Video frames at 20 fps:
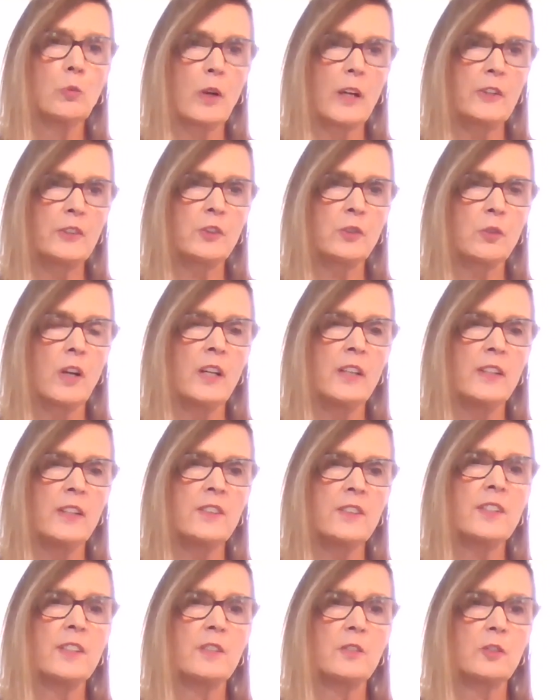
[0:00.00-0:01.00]

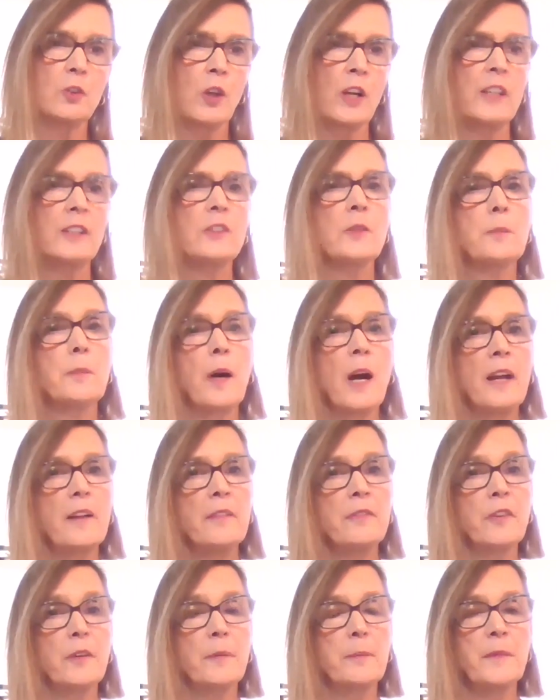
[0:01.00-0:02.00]
restaurants and trying to buy
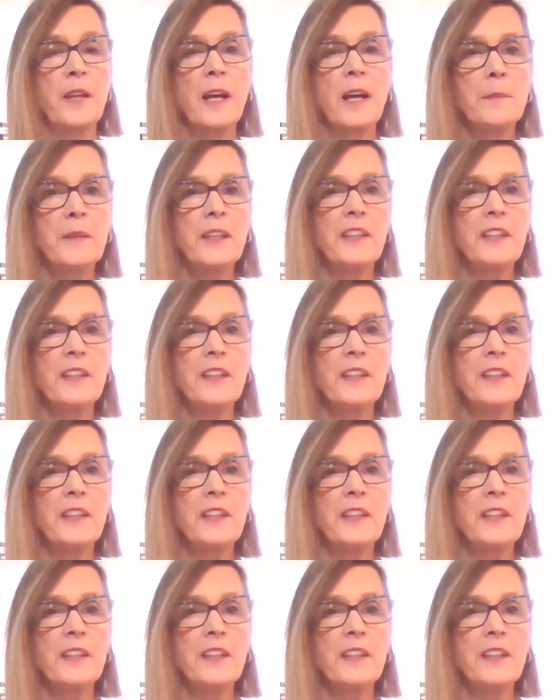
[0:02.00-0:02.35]
from them.